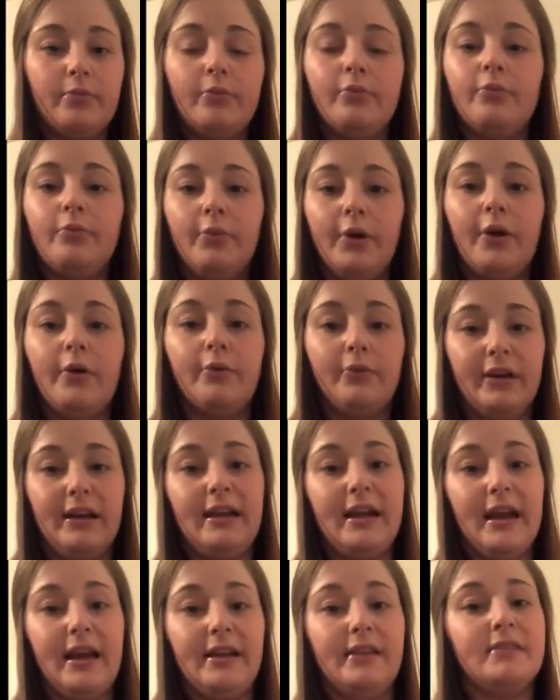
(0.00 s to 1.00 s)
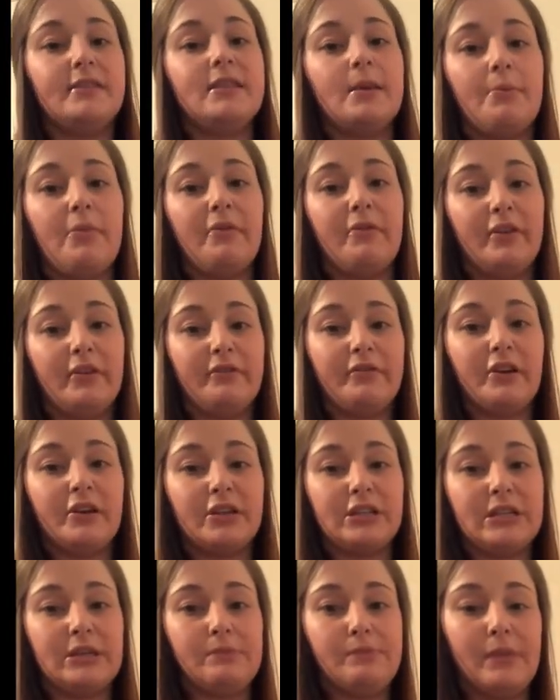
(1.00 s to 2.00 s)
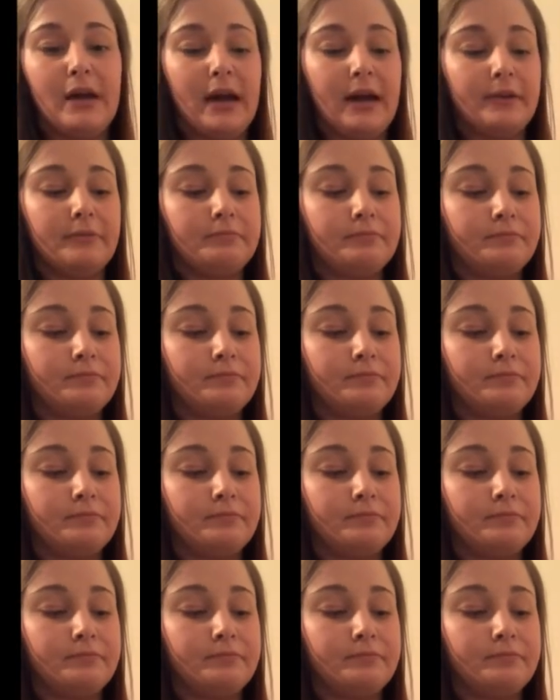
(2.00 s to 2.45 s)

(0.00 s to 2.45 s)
will regain some of their function back.